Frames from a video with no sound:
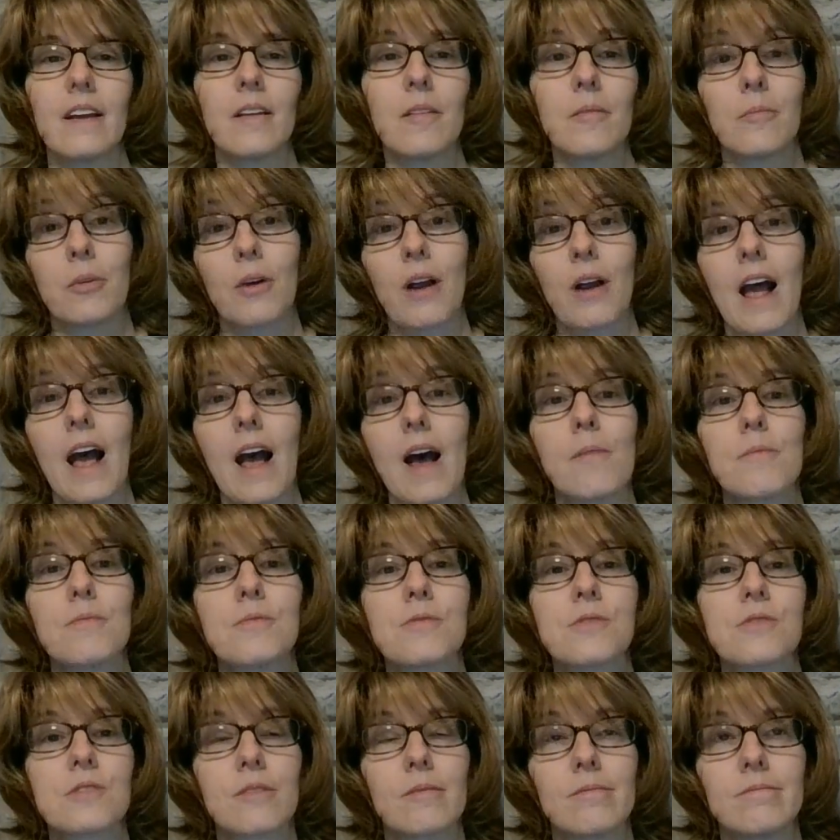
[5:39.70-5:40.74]

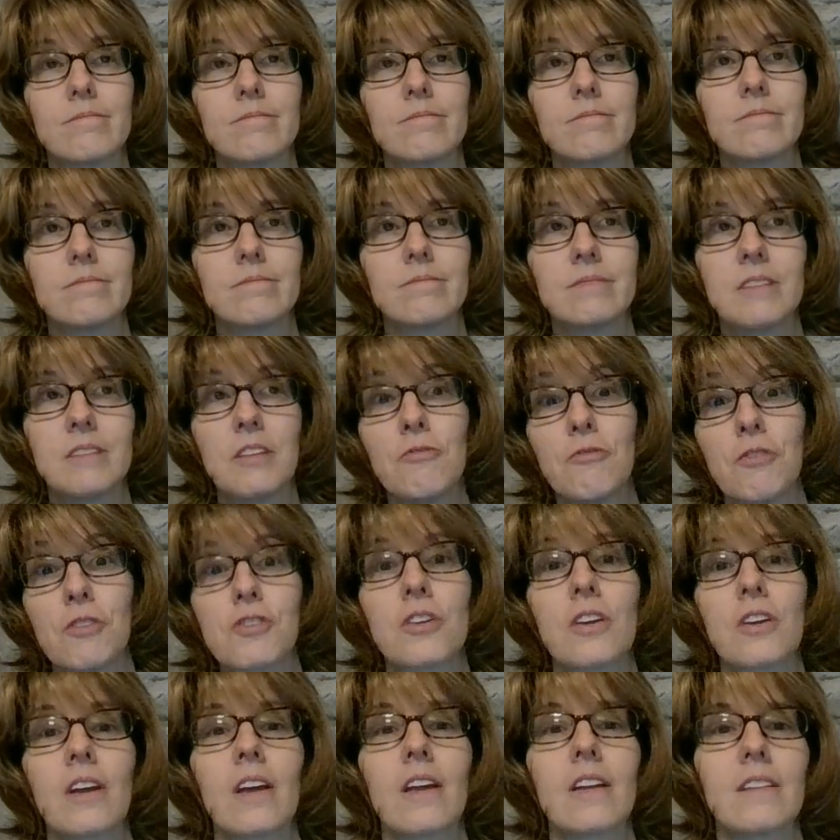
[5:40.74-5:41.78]
Perhaps
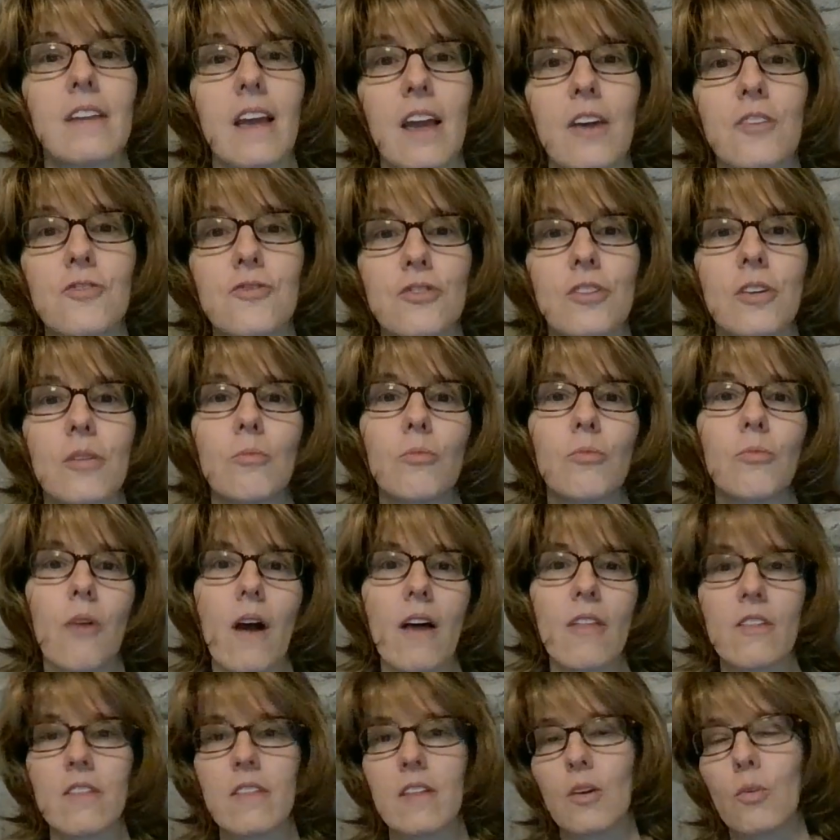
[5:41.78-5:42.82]
envisioning a tantrum
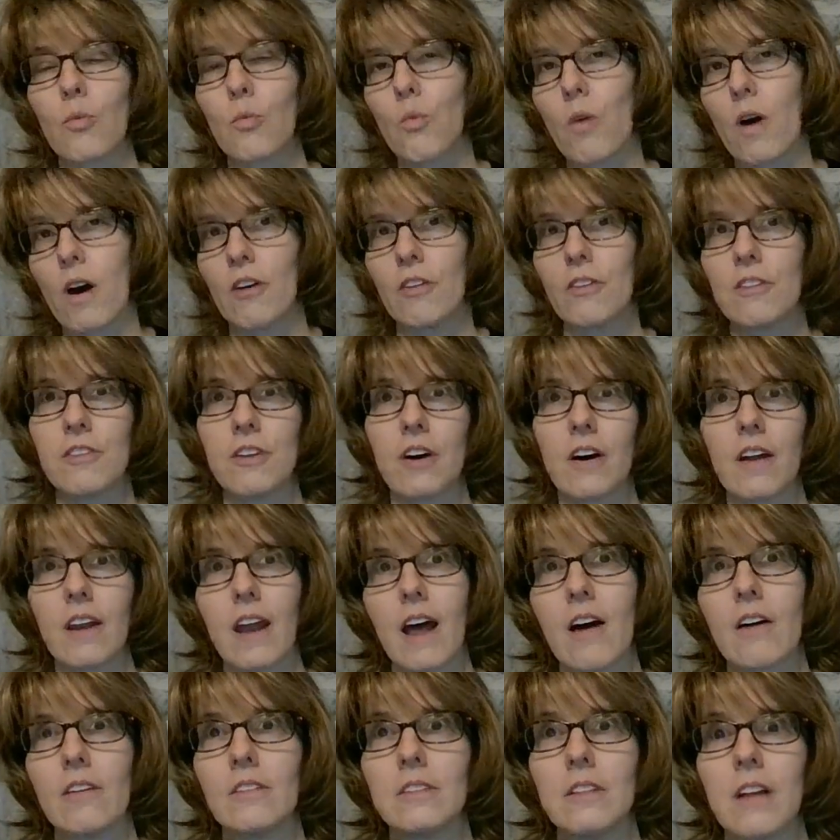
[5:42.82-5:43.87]
rather than a well thought
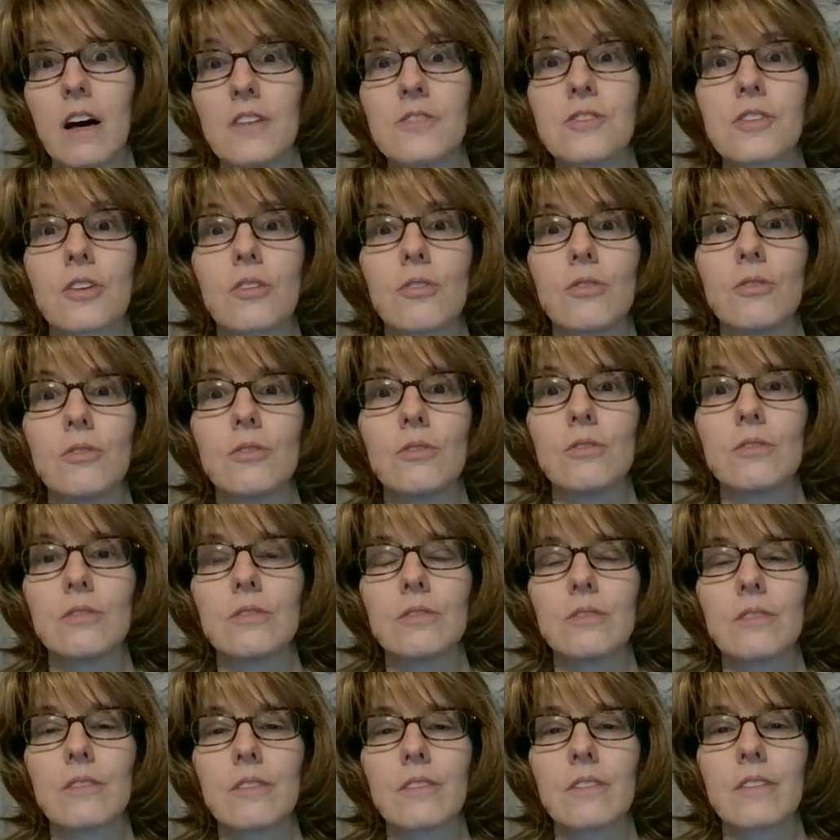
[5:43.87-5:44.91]
out logical
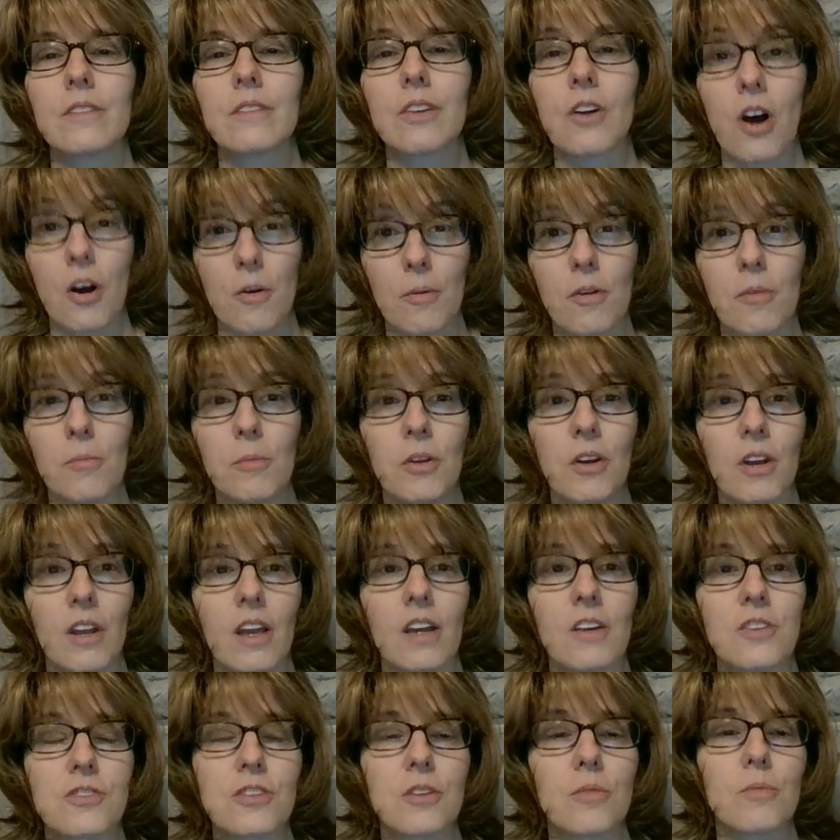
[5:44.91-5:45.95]

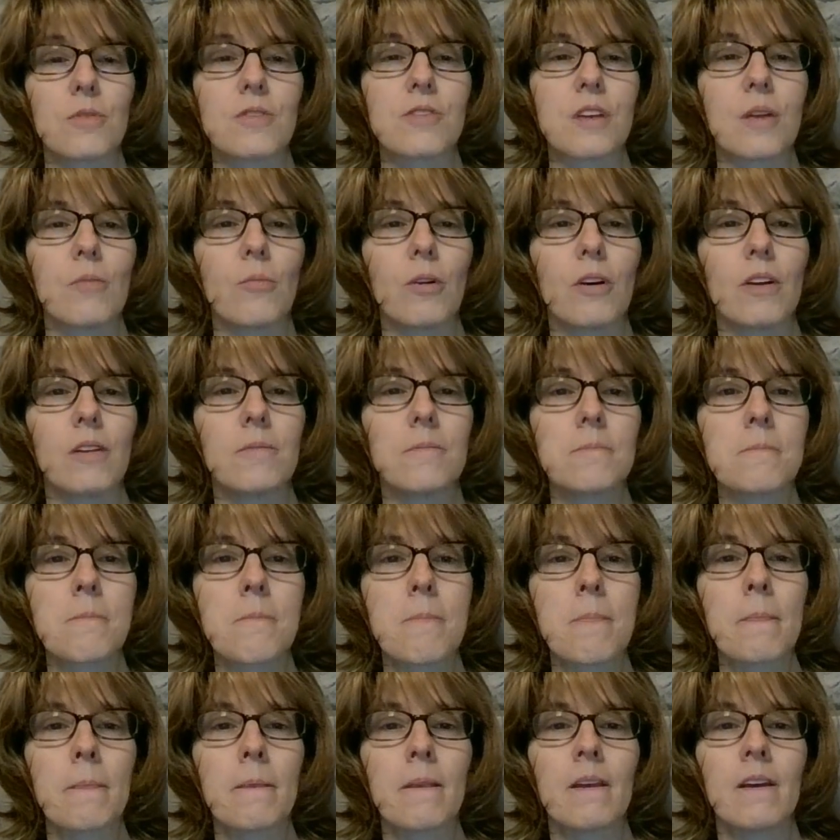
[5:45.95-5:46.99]
communication with someone.
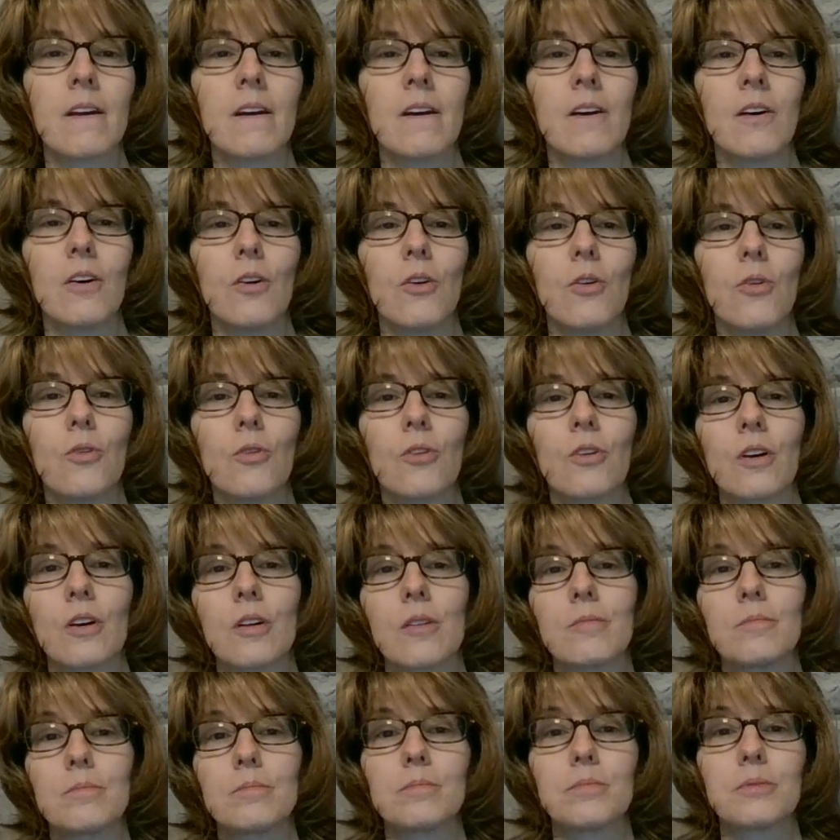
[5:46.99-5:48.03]

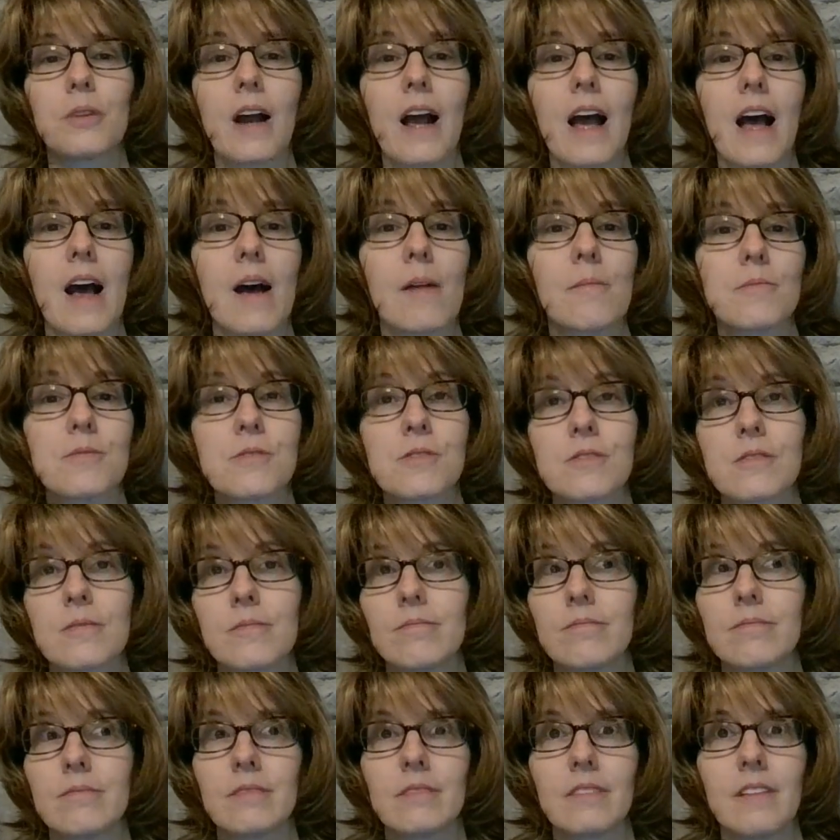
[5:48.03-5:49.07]
Or perhaps
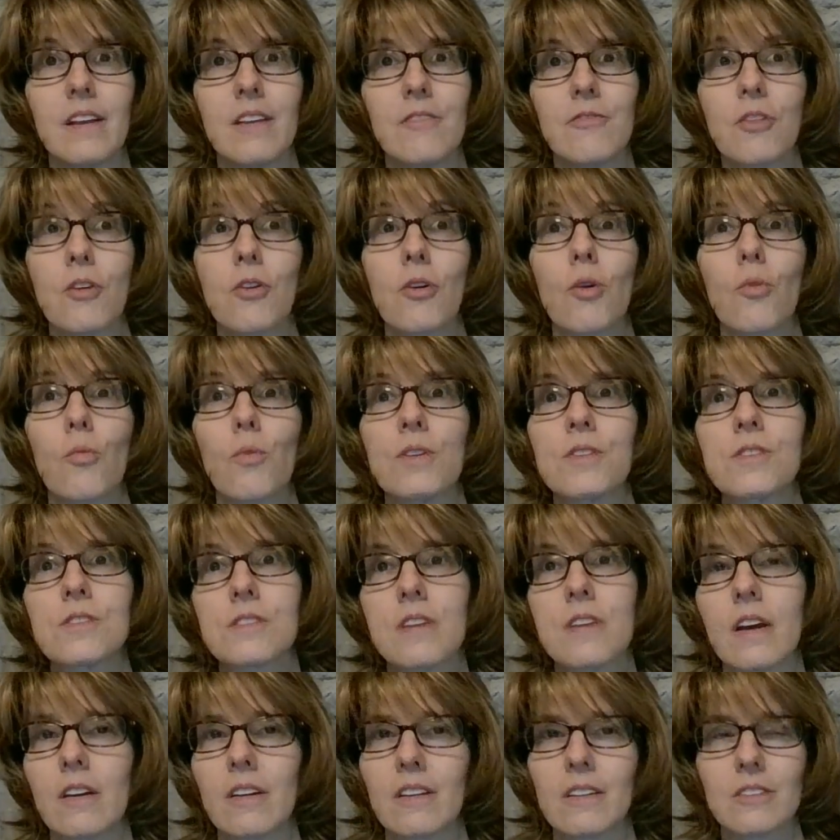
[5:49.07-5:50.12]
if they're a risk
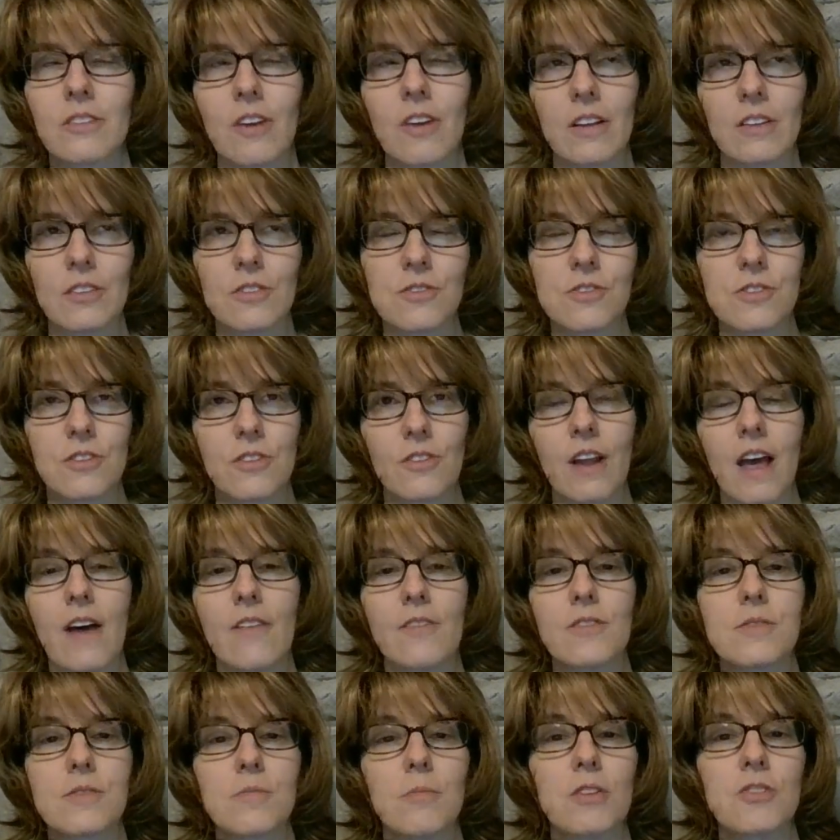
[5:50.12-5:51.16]
taker, toddlers don't have
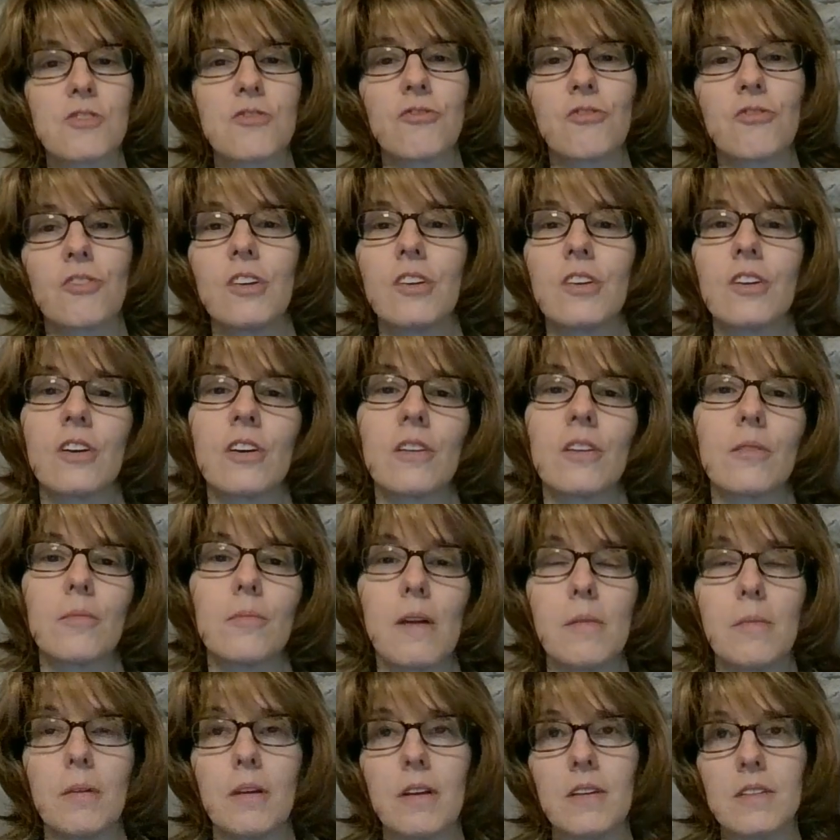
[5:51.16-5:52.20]
as much fear
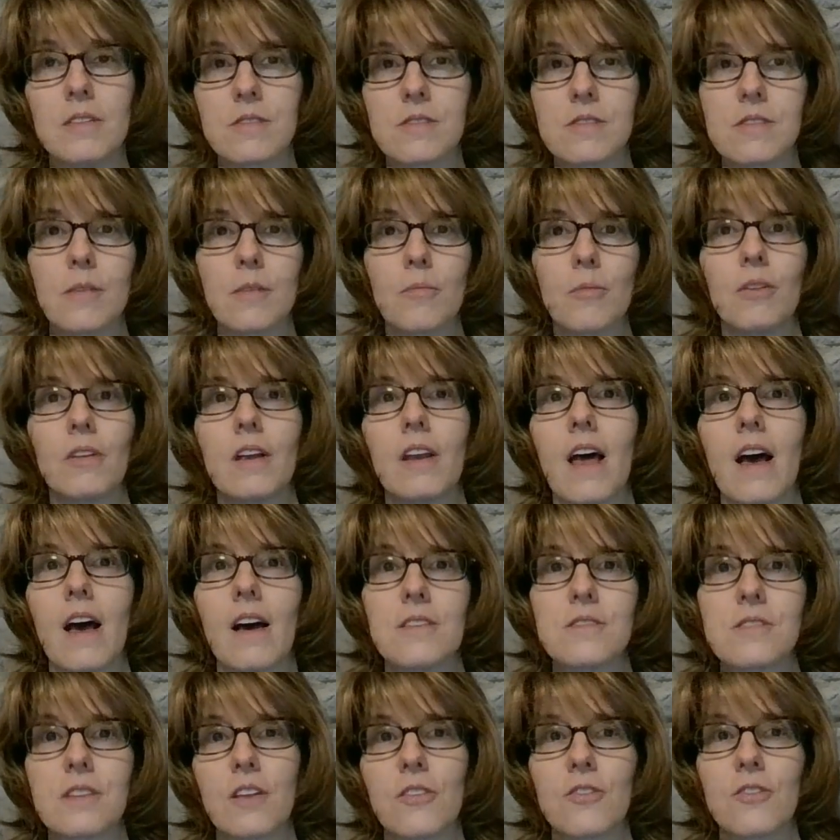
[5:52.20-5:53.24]
maybe as someone that
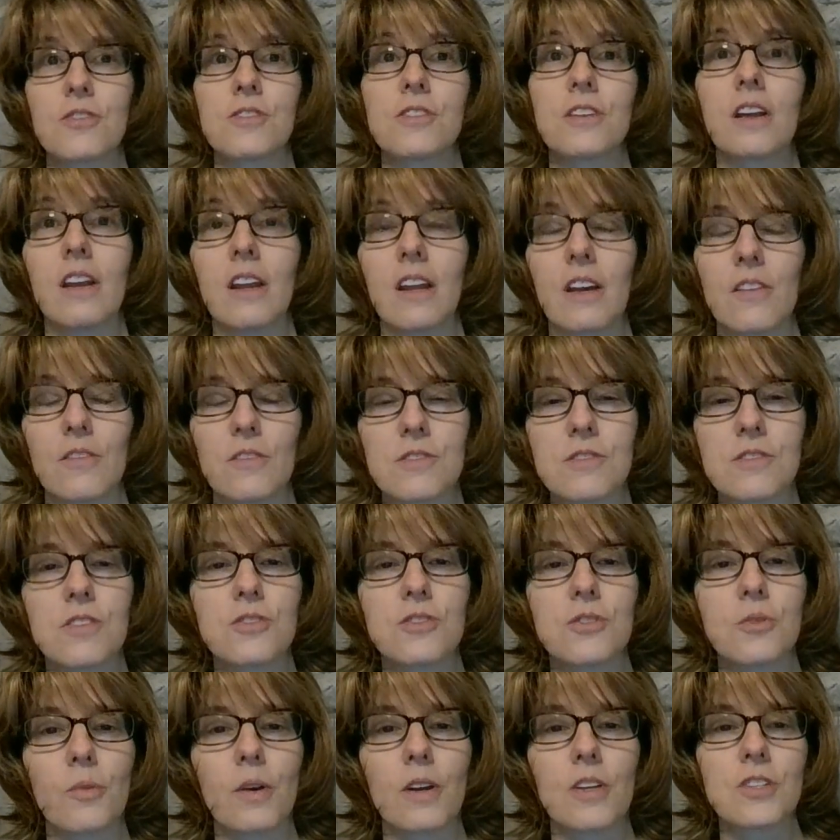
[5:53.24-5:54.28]
has an understanding of the
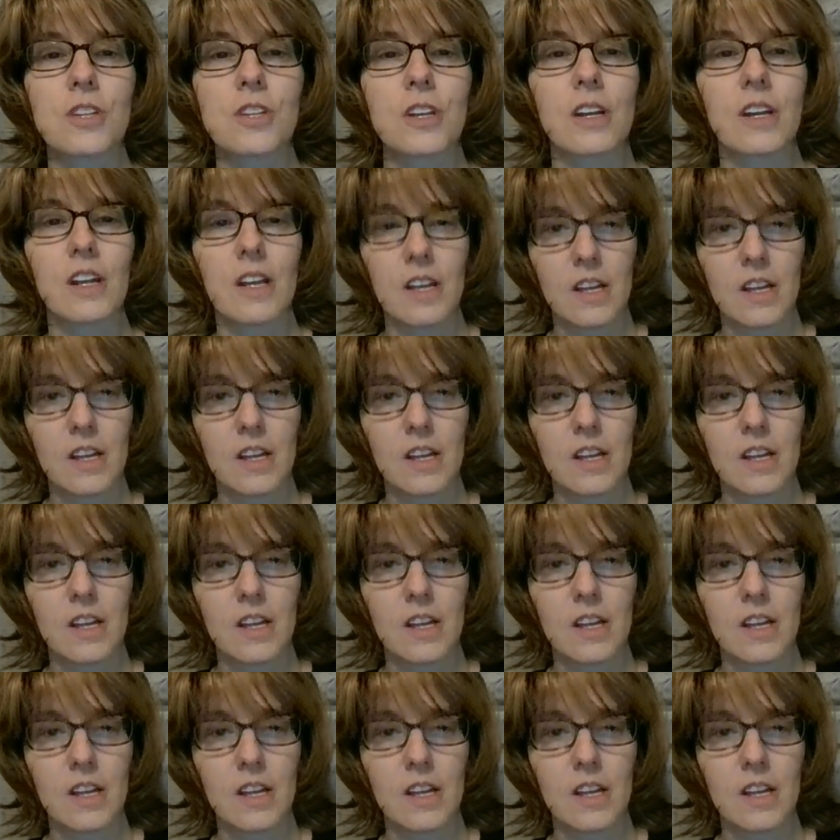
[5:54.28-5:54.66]
situation.